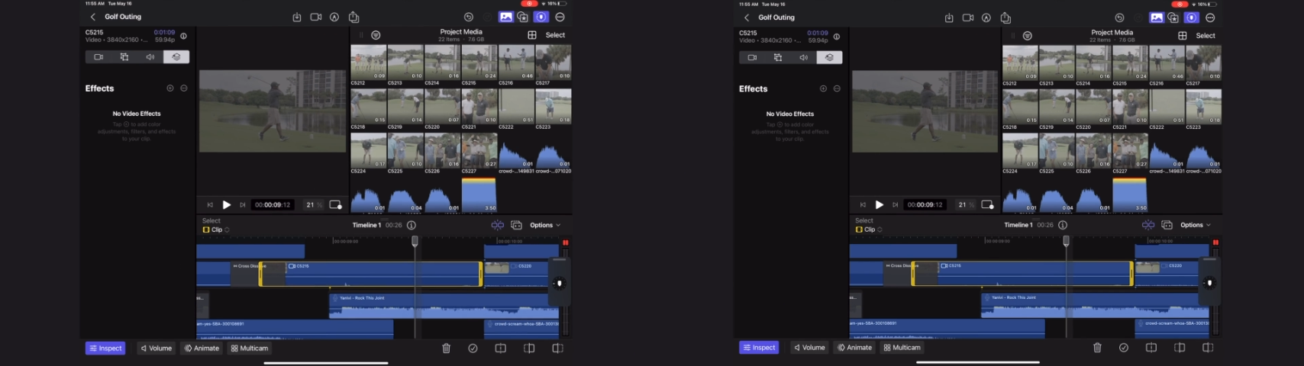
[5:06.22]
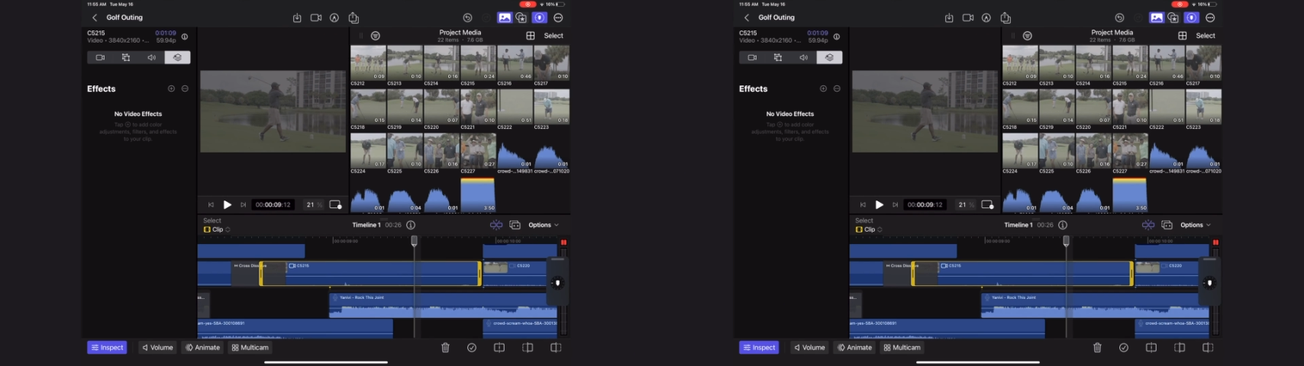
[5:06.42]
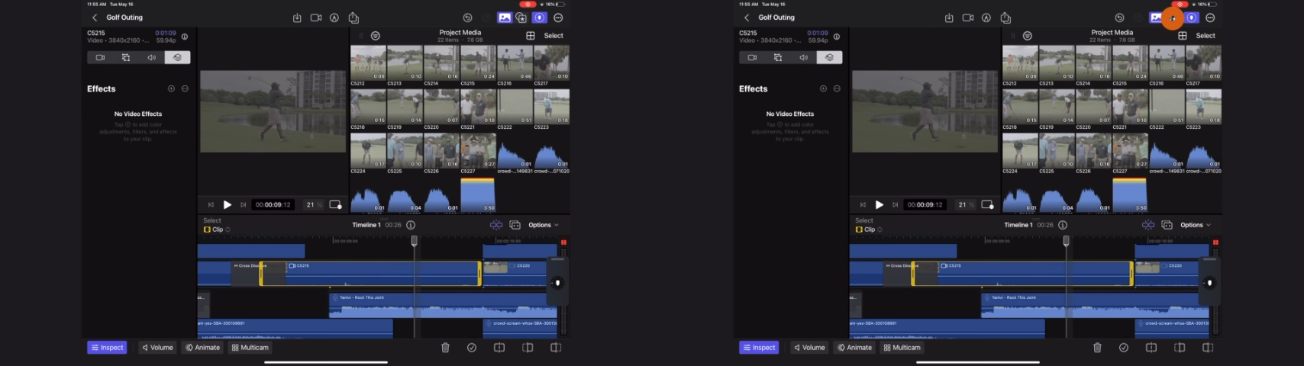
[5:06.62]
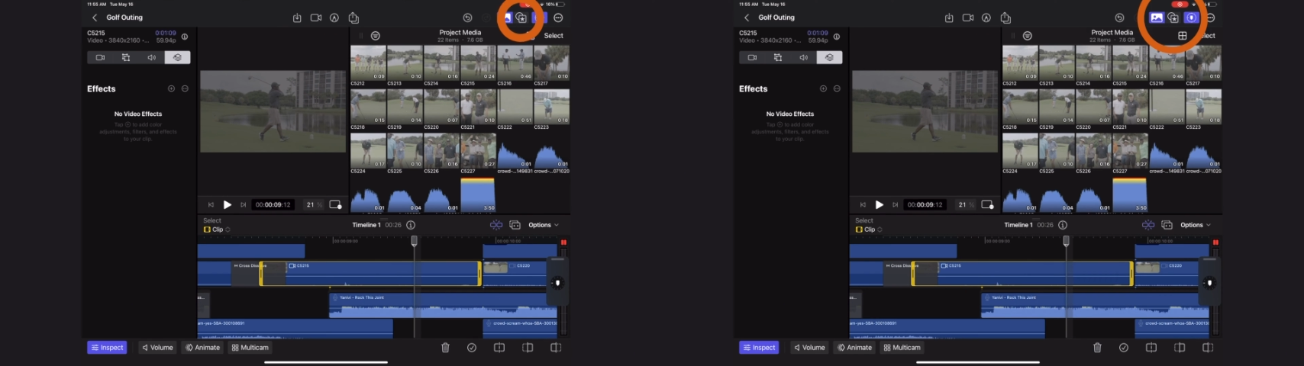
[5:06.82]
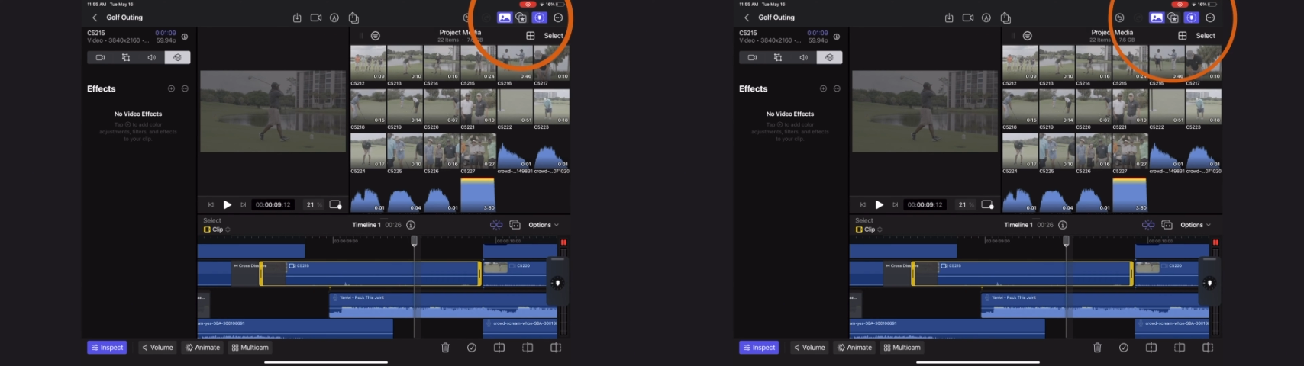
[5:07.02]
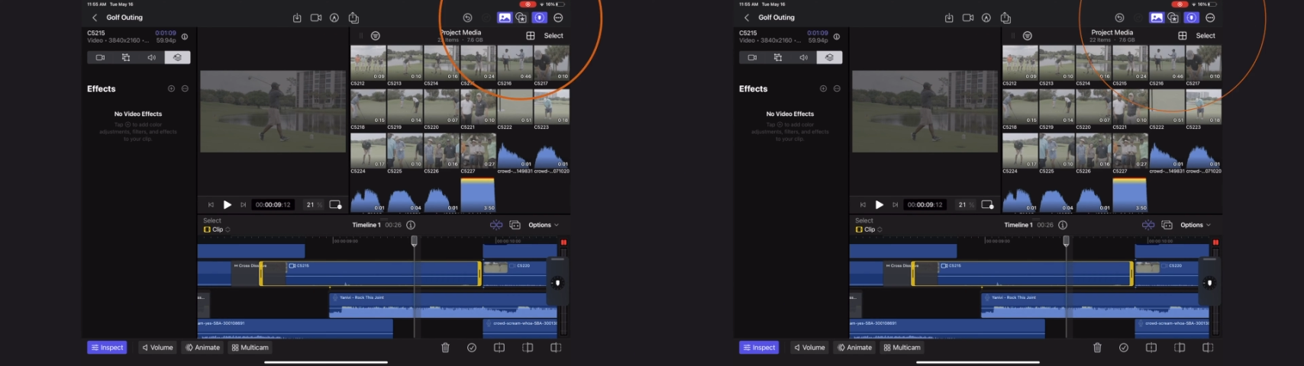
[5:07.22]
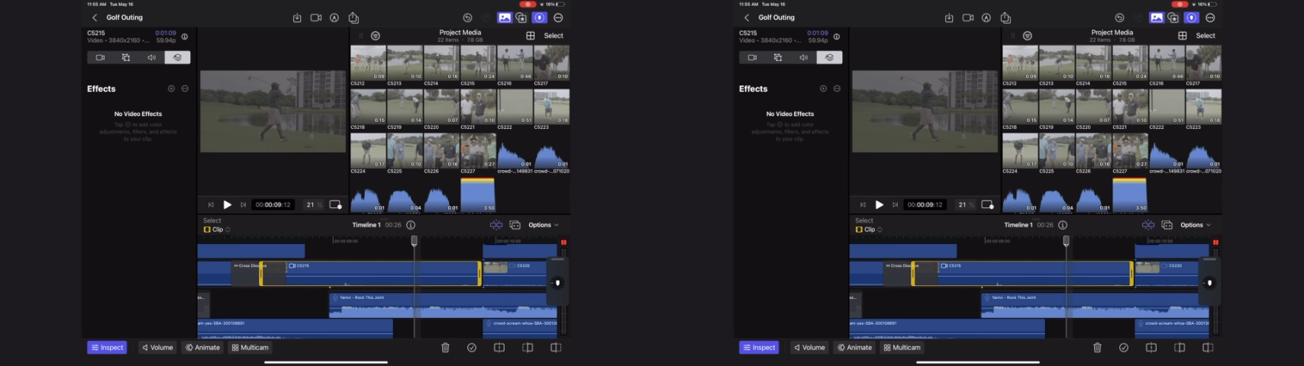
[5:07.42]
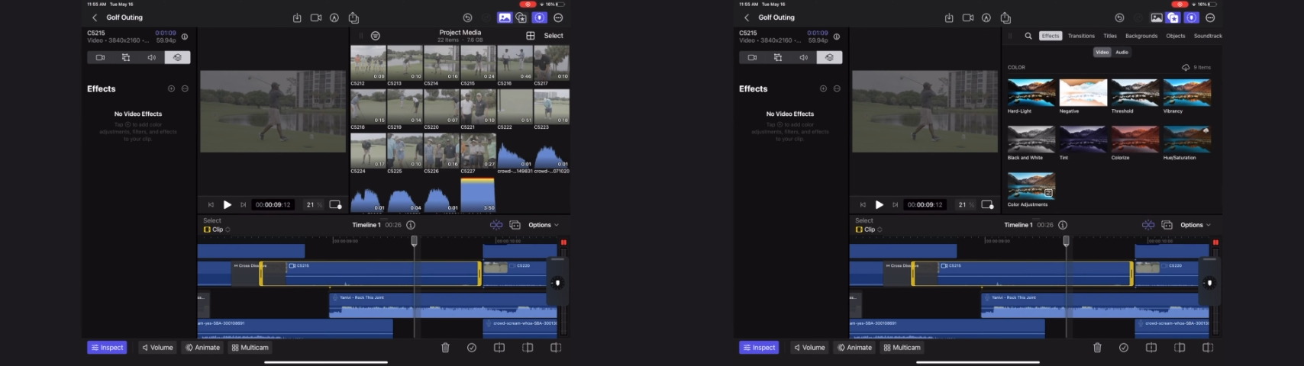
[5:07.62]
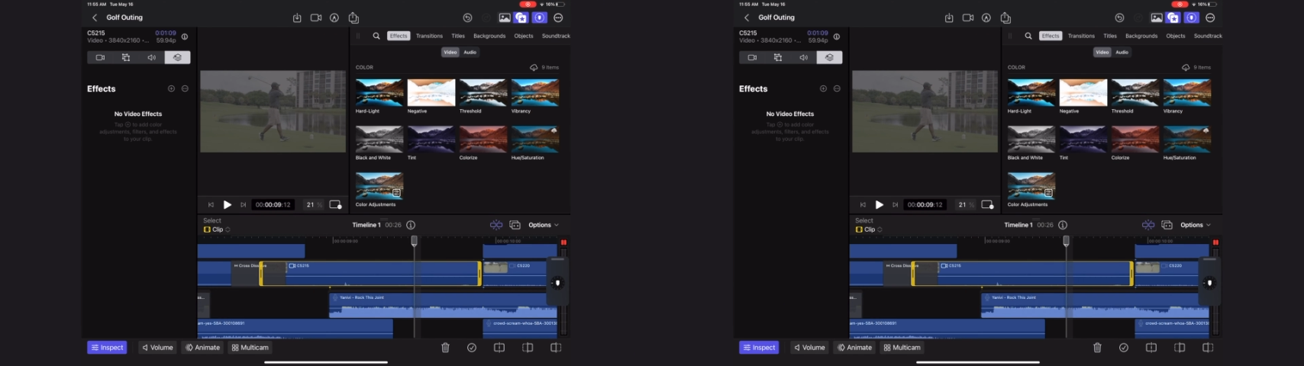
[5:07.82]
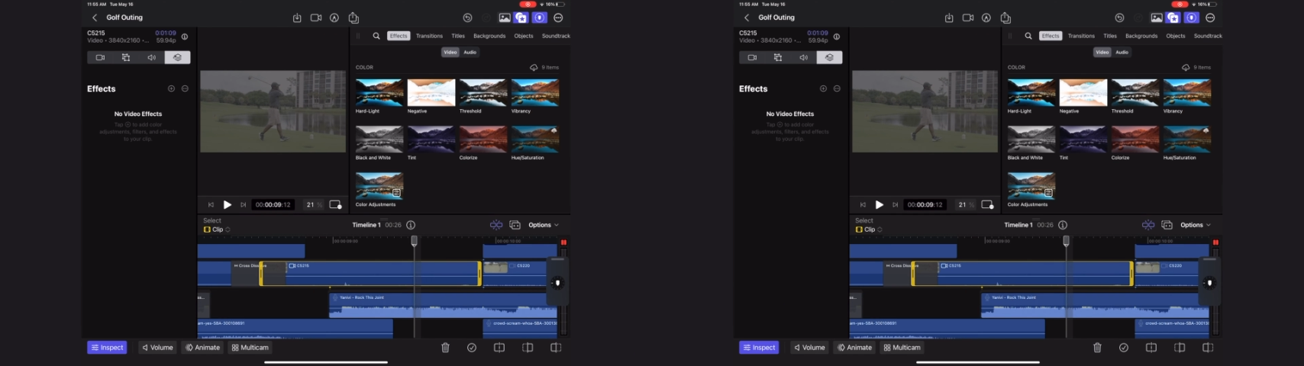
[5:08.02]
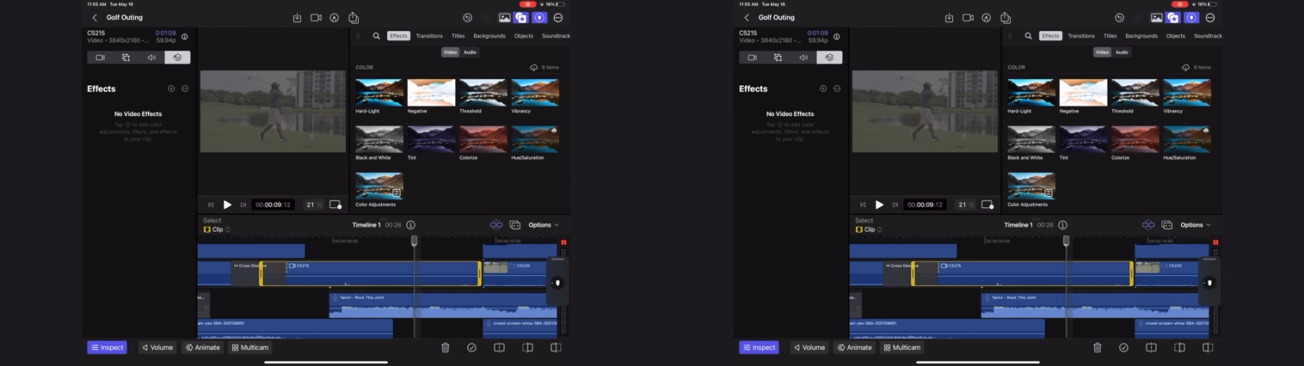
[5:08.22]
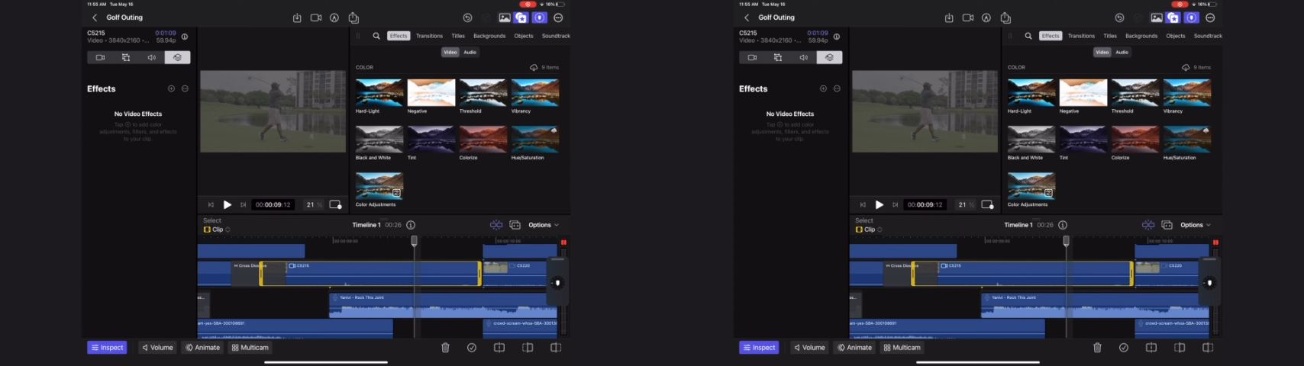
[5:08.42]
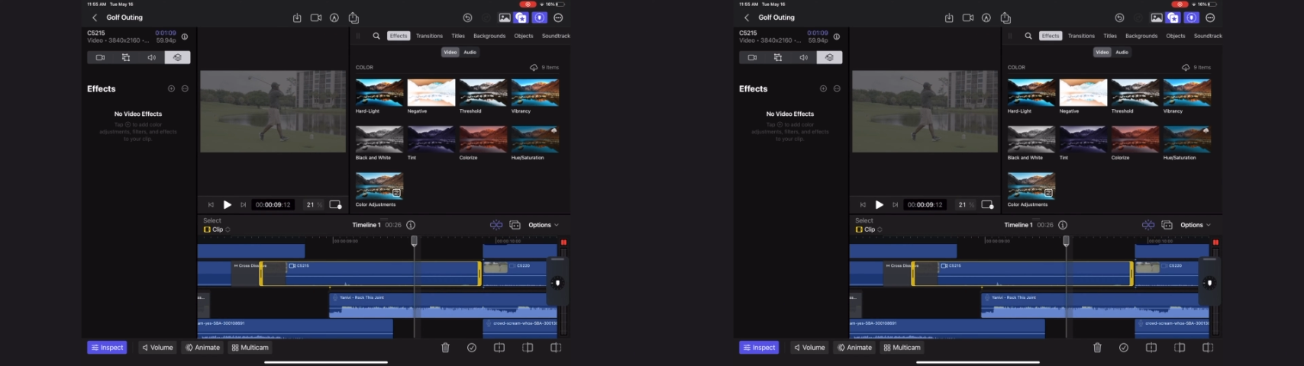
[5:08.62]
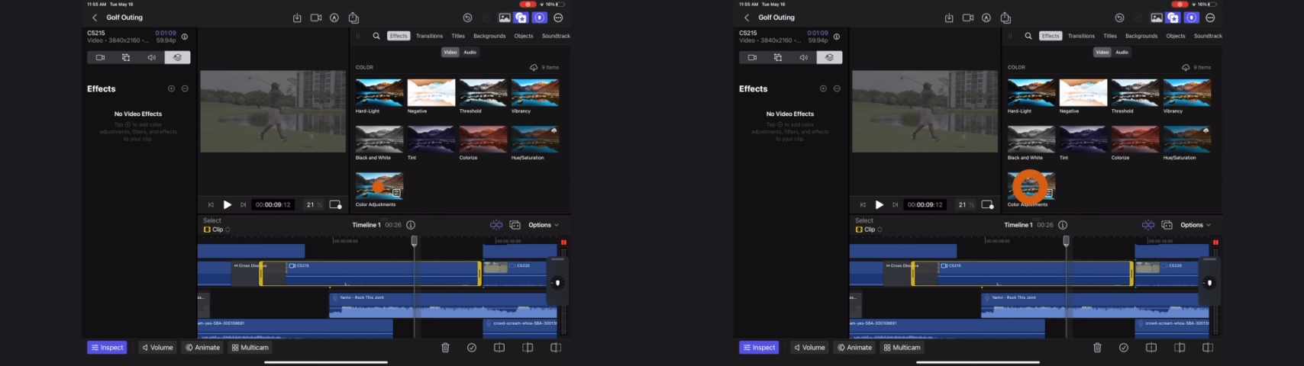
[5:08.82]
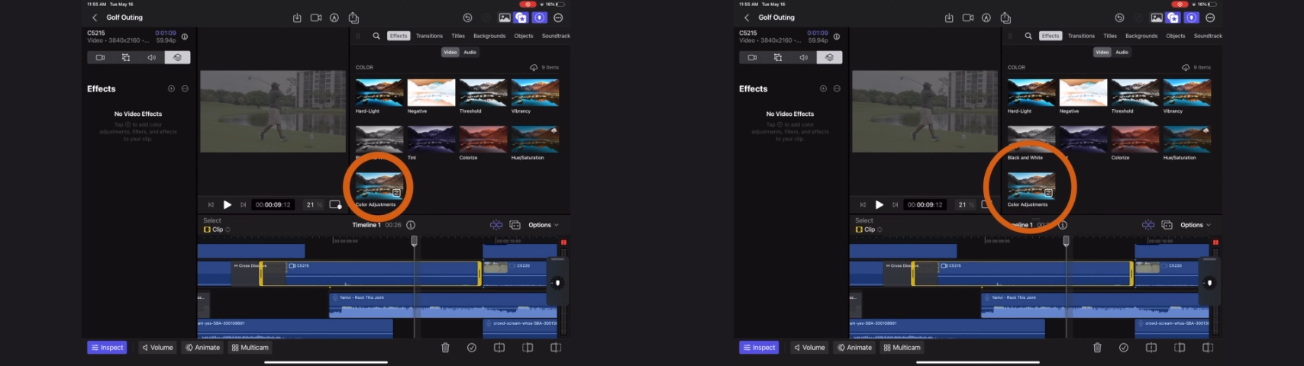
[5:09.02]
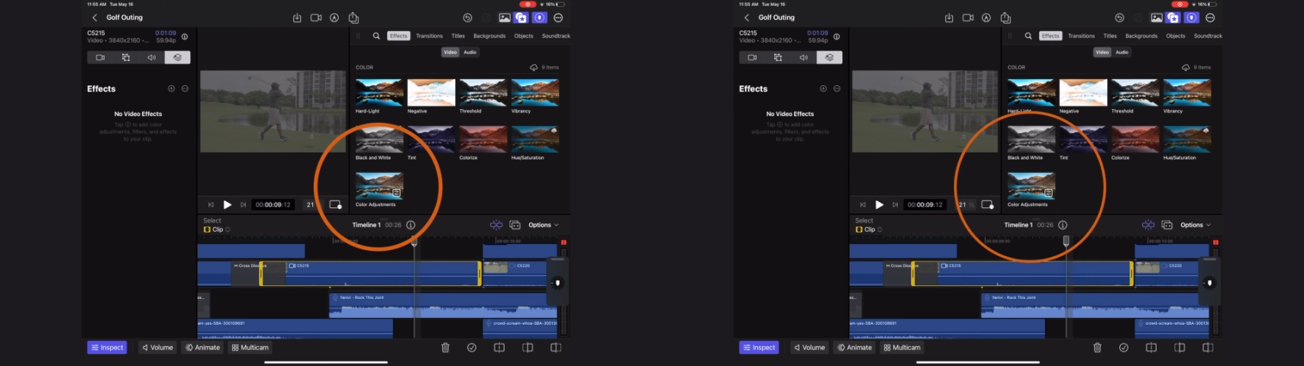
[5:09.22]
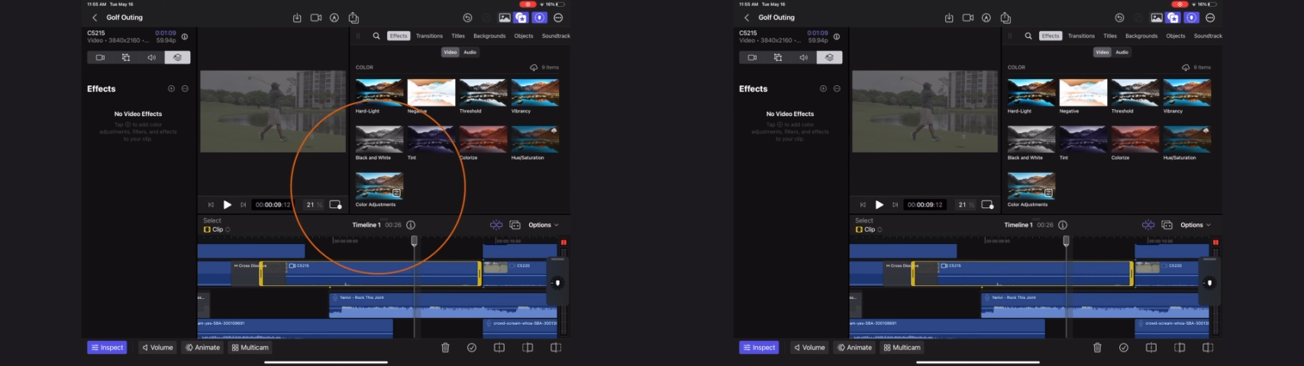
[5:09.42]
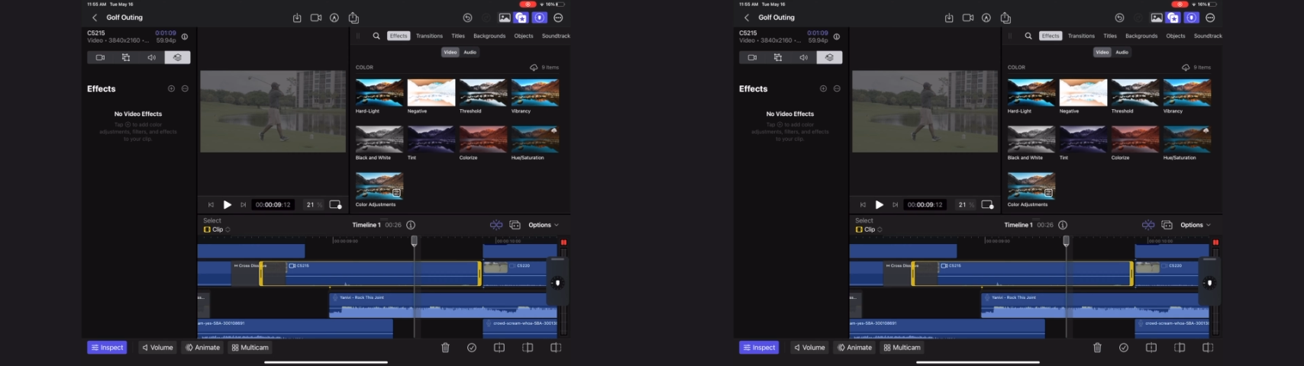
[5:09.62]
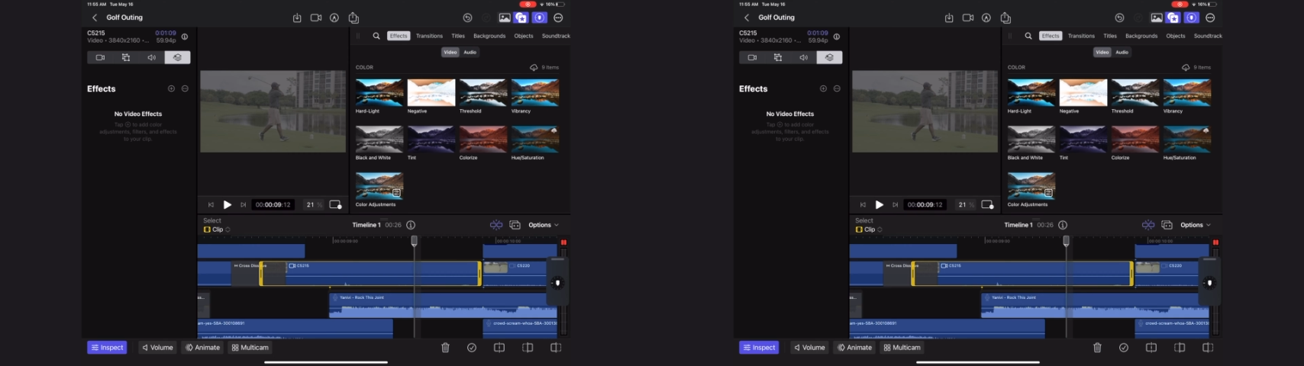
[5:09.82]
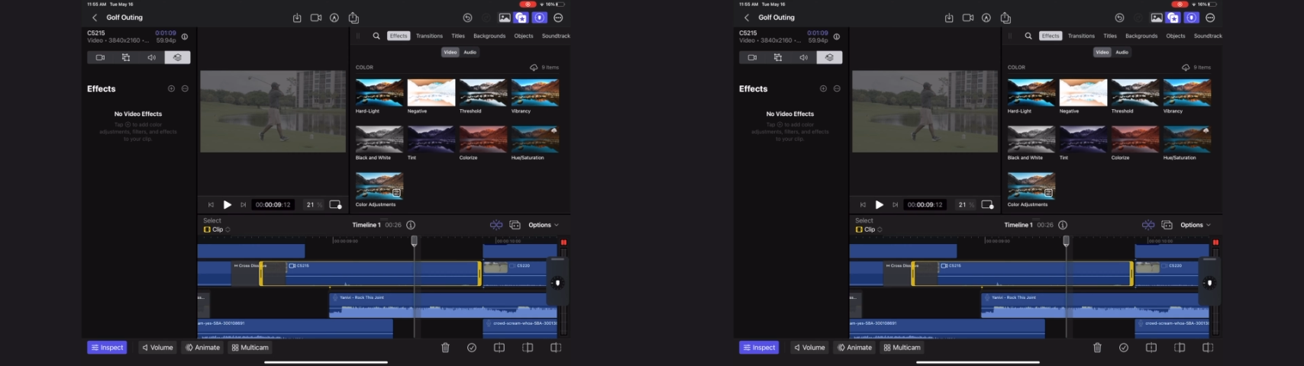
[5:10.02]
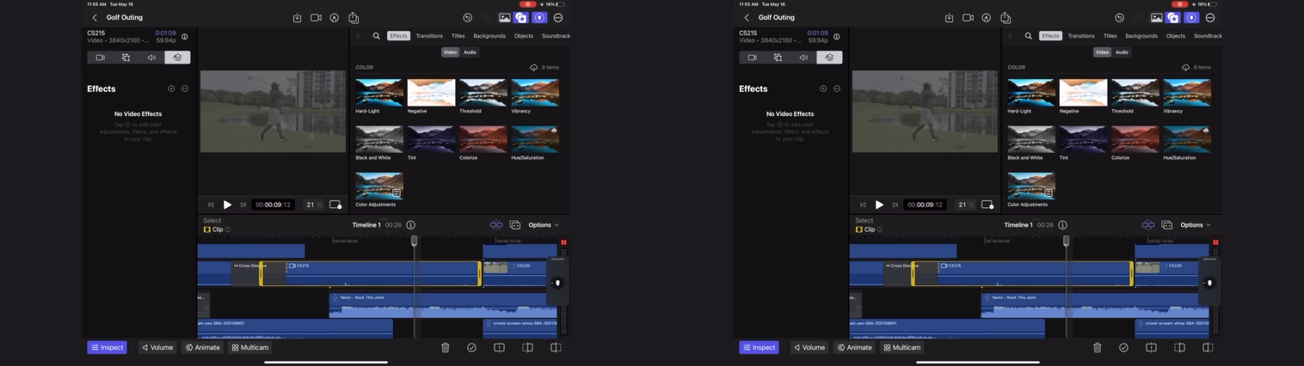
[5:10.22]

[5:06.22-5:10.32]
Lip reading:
[unreadable: no face in view]